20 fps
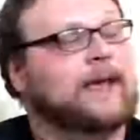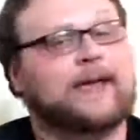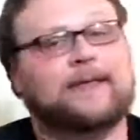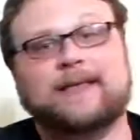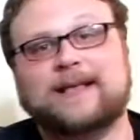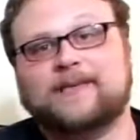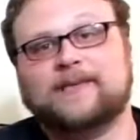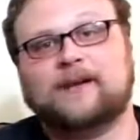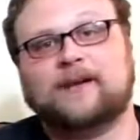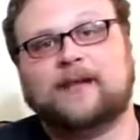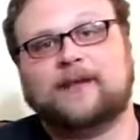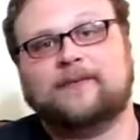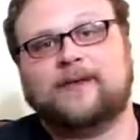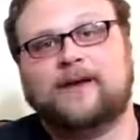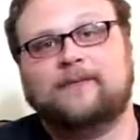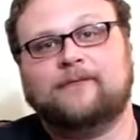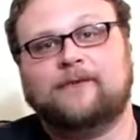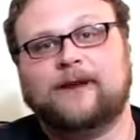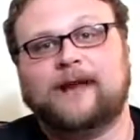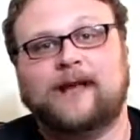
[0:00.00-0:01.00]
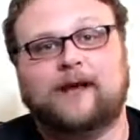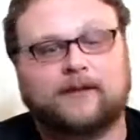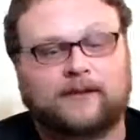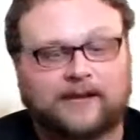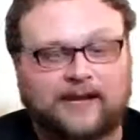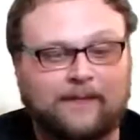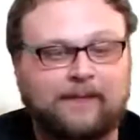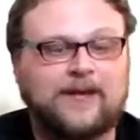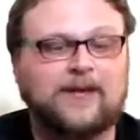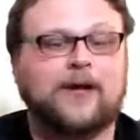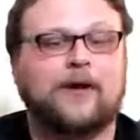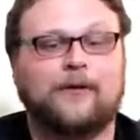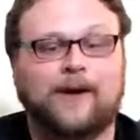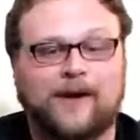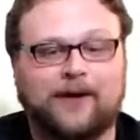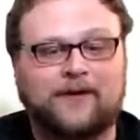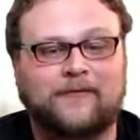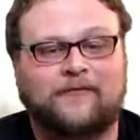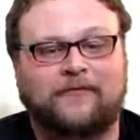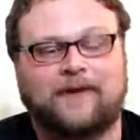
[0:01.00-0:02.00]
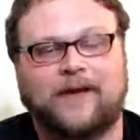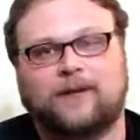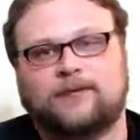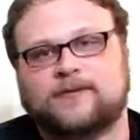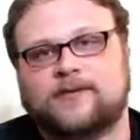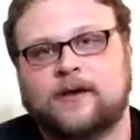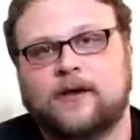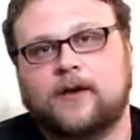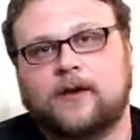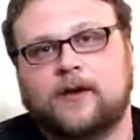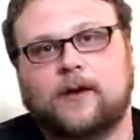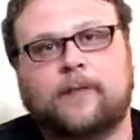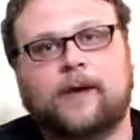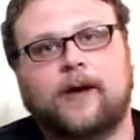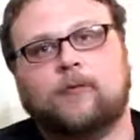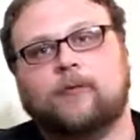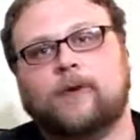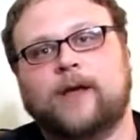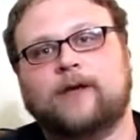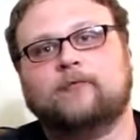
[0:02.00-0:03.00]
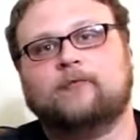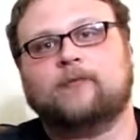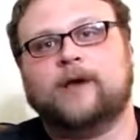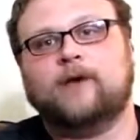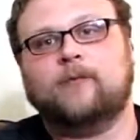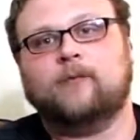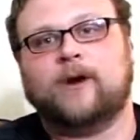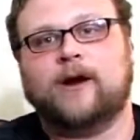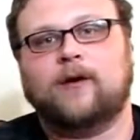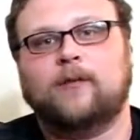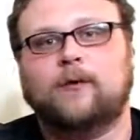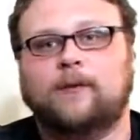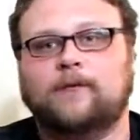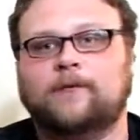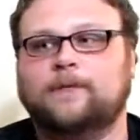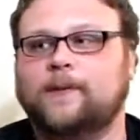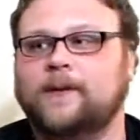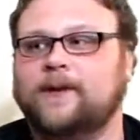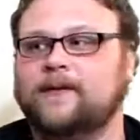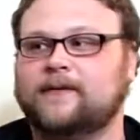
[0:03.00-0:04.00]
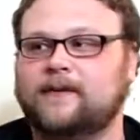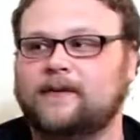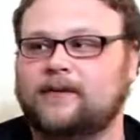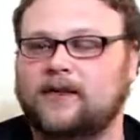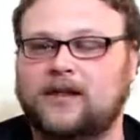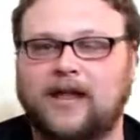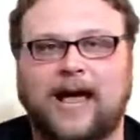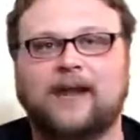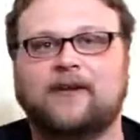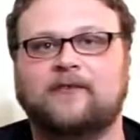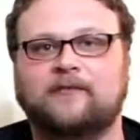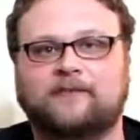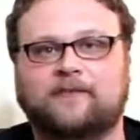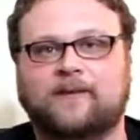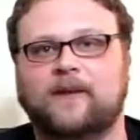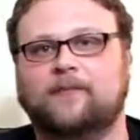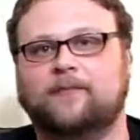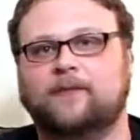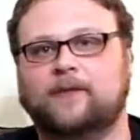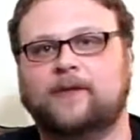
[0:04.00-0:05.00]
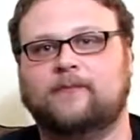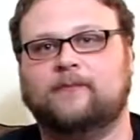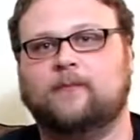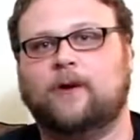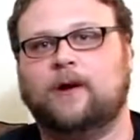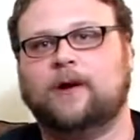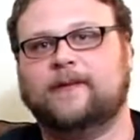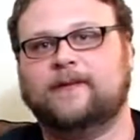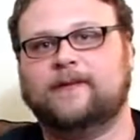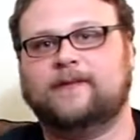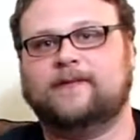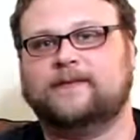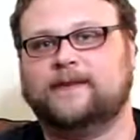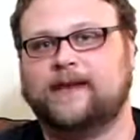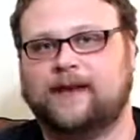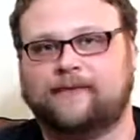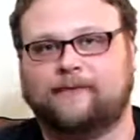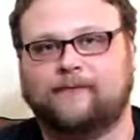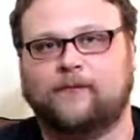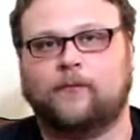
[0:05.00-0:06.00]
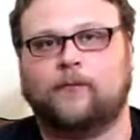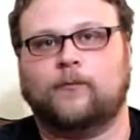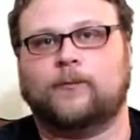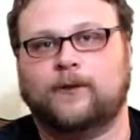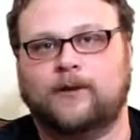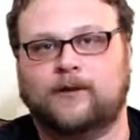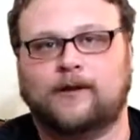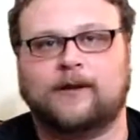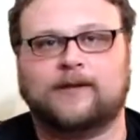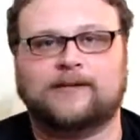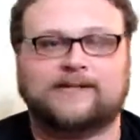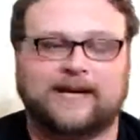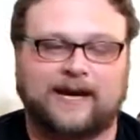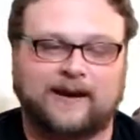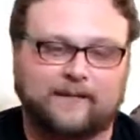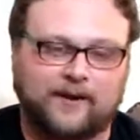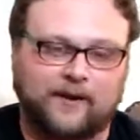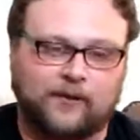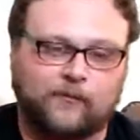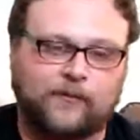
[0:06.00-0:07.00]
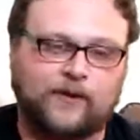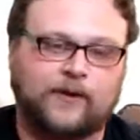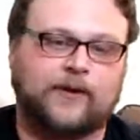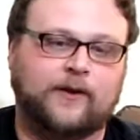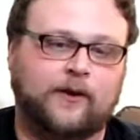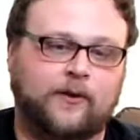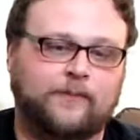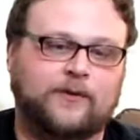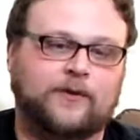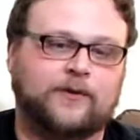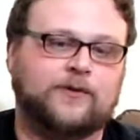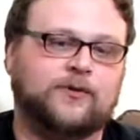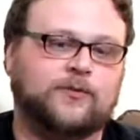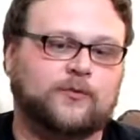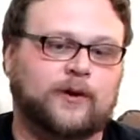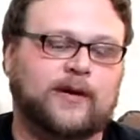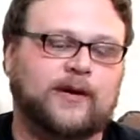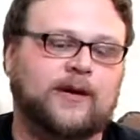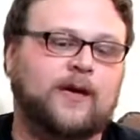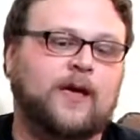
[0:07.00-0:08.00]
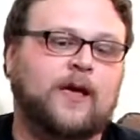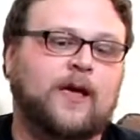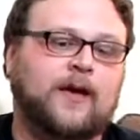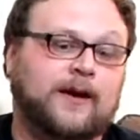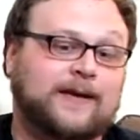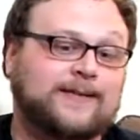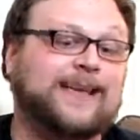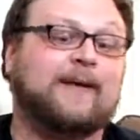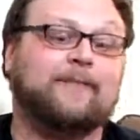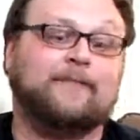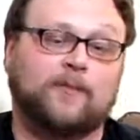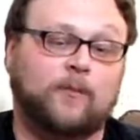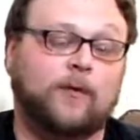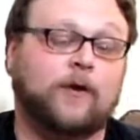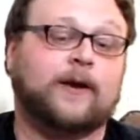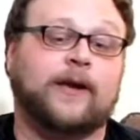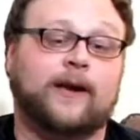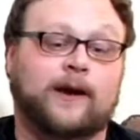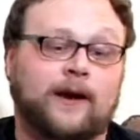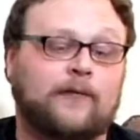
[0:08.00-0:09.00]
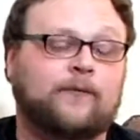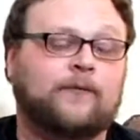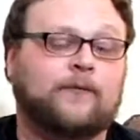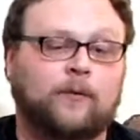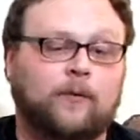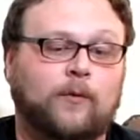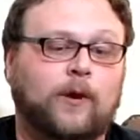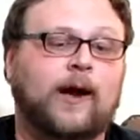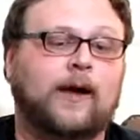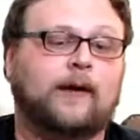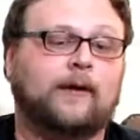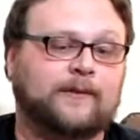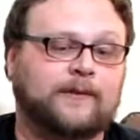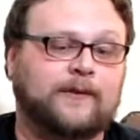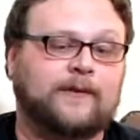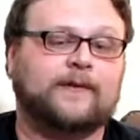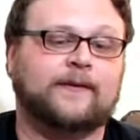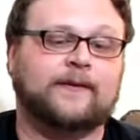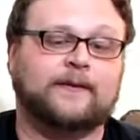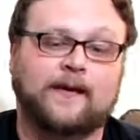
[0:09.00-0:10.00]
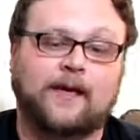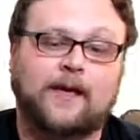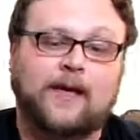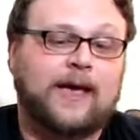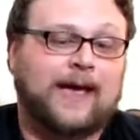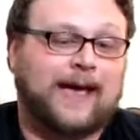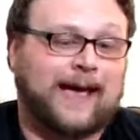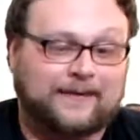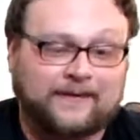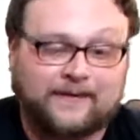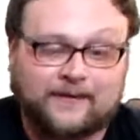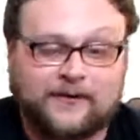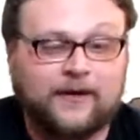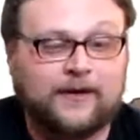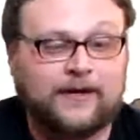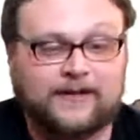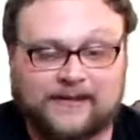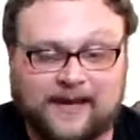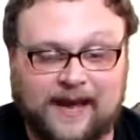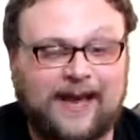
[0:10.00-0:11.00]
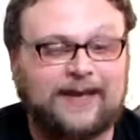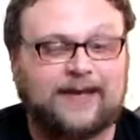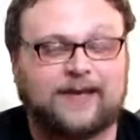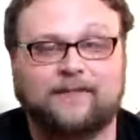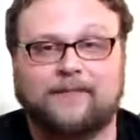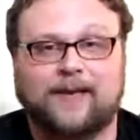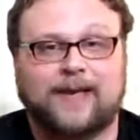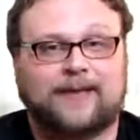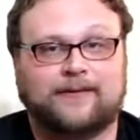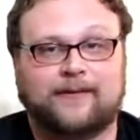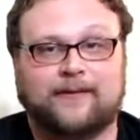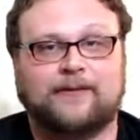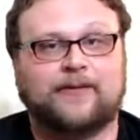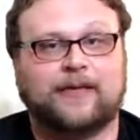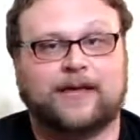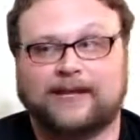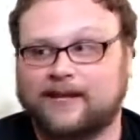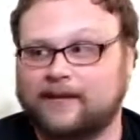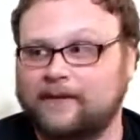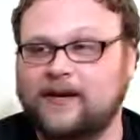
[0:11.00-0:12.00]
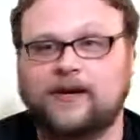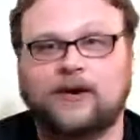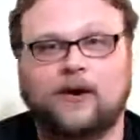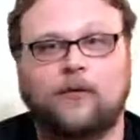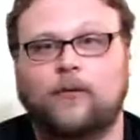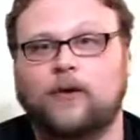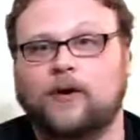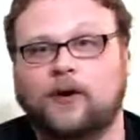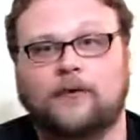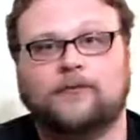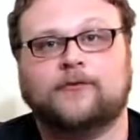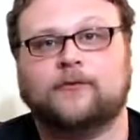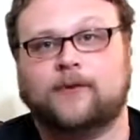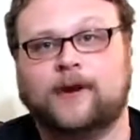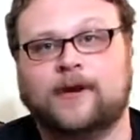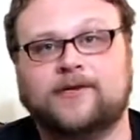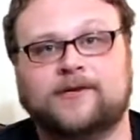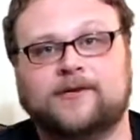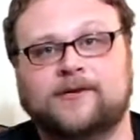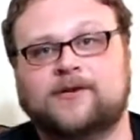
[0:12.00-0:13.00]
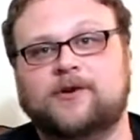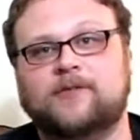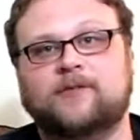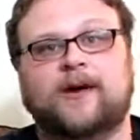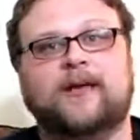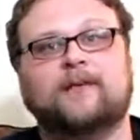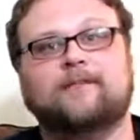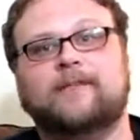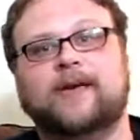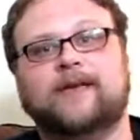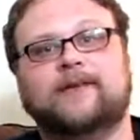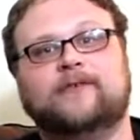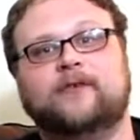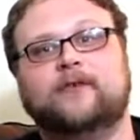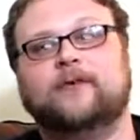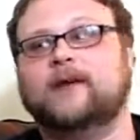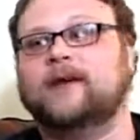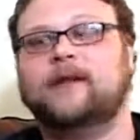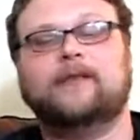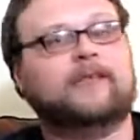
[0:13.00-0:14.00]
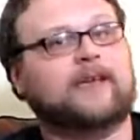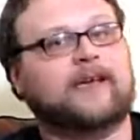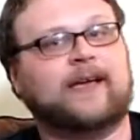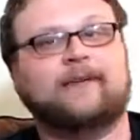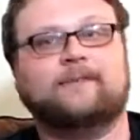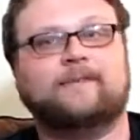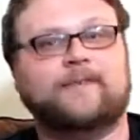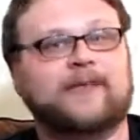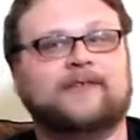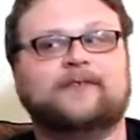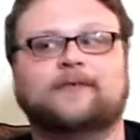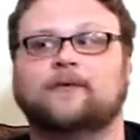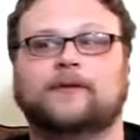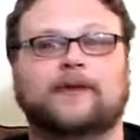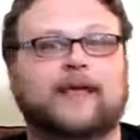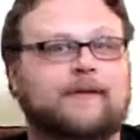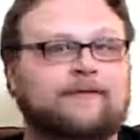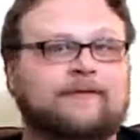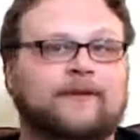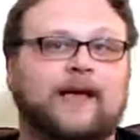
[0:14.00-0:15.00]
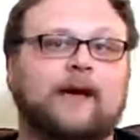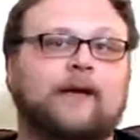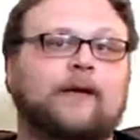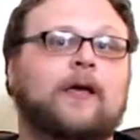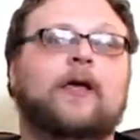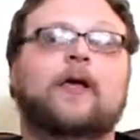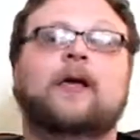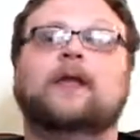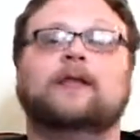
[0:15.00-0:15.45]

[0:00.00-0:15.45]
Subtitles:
And that's all I've got for now. Let me know how you felt about Red-Green Werewolves, because a lot of people have wanted this deck for a really long time, and I really hope you enjoyed it, because I've been working on it for a while, and this is as good as I could make the thing. Let me know what alterations you might make to it, anything I missed or left out,